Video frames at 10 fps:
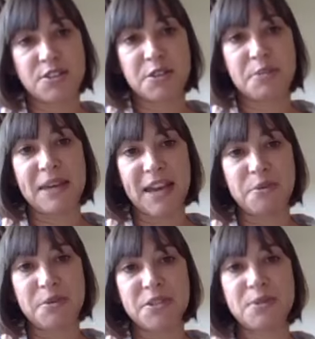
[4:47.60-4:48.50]
To be
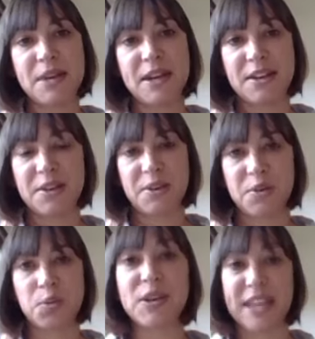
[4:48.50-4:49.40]
able to work
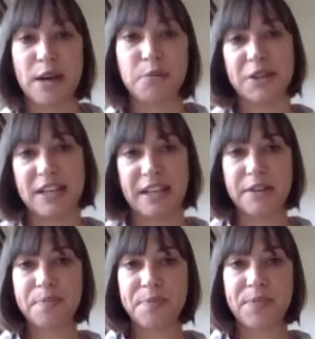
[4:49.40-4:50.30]
with our
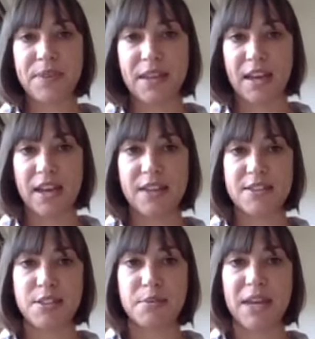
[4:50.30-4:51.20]
body
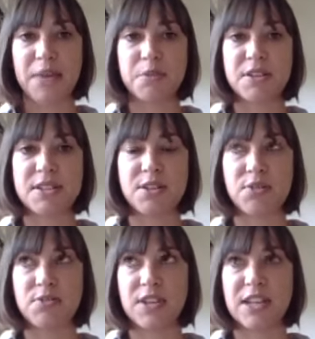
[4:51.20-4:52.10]
and to be able to
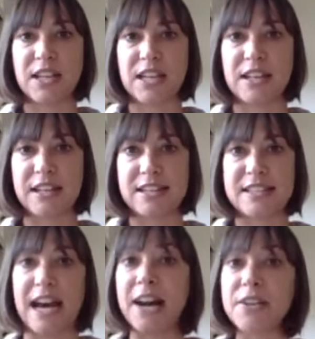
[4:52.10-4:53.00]
stop feeling like
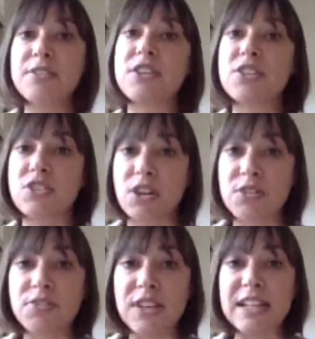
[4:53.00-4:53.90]
this out of control
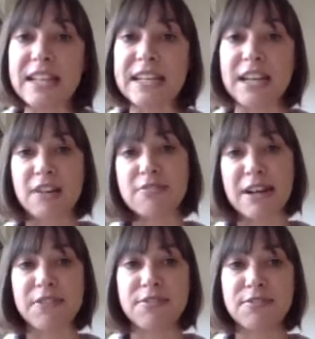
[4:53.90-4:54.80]
feeling
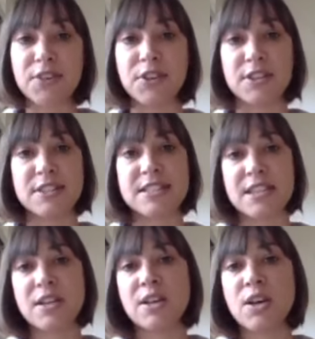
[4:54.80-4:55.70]
around foods,
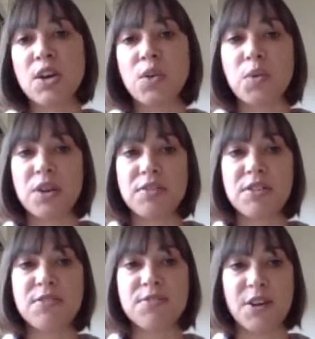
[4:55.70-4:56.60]
one of
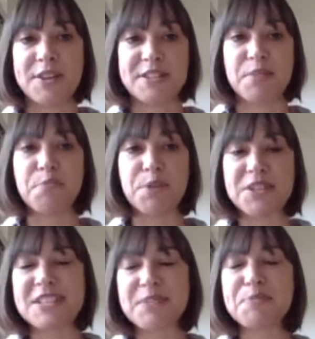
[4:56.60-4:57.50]
the first
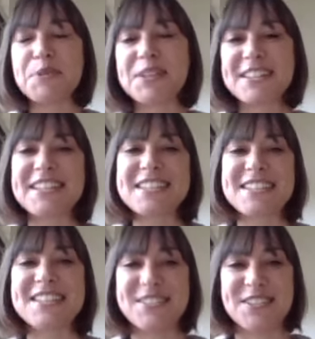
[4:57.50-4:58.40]
most important things
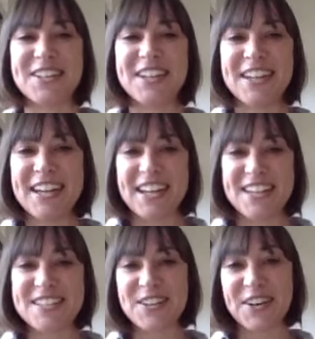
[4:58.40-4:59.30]
to do
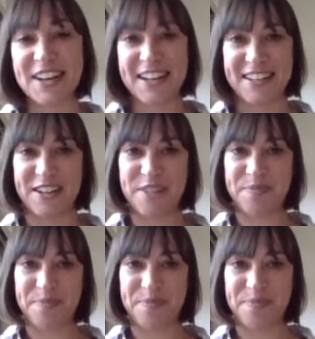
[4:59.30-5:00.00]
is to honor hunger.